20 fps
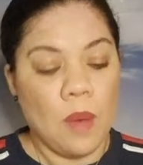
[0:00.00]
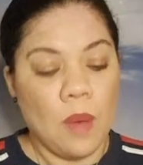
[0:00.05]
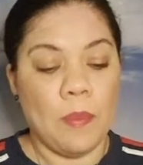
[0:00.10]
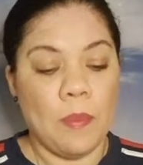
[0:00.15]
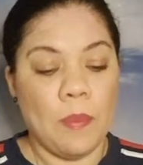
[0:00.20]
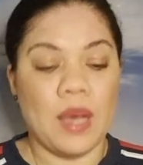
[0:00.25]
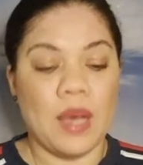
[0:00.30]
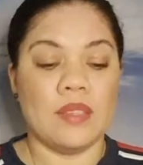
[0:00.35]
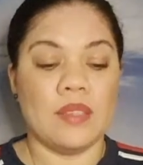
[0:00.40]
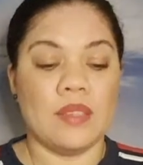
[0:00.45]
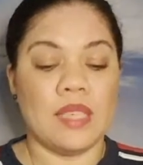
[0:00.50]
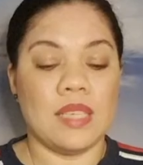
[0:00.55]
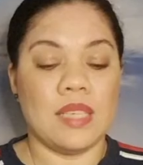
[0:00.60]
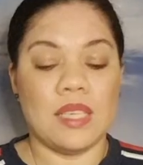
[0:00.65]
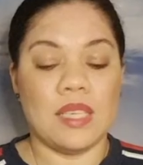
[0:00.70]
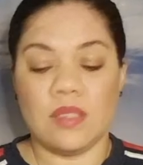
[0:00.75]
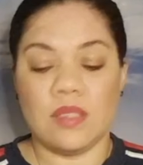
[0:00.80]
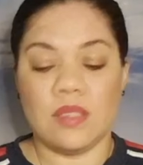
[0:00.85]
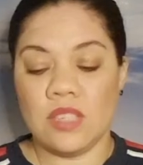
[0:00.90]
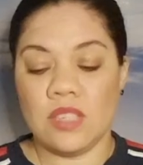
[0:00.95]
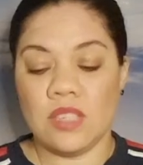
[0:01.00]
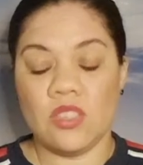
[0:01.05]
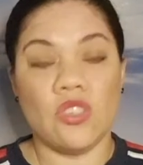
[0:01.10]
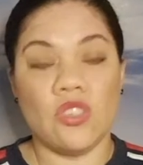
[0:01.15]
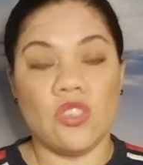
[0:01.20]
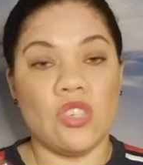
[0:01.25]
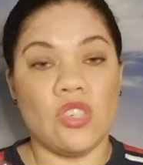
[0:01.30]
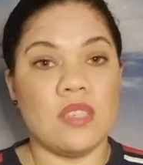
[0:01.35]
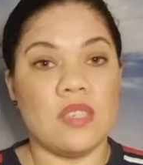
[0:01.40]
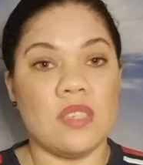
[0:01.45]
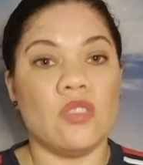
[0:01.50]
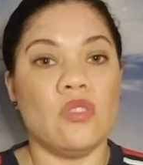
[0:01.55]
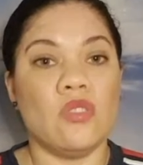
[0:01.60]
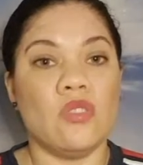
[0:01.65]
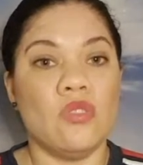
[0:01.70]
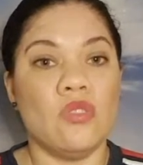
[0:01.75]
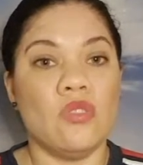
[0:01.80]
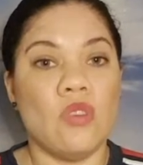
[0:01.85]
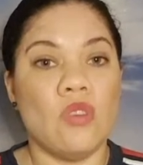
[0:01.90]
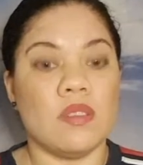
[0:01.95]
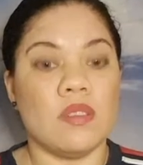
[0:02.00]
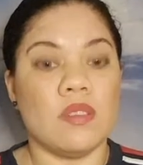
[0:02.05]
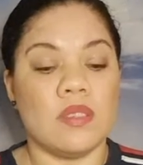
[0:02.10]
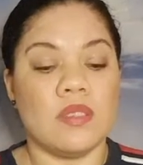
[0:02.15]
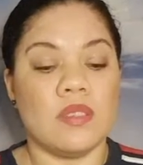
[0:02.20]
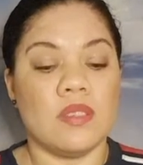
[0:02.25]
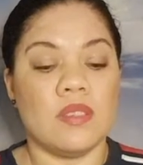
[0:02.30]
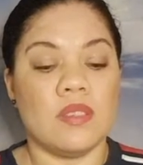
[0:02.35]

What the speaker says: but it's just not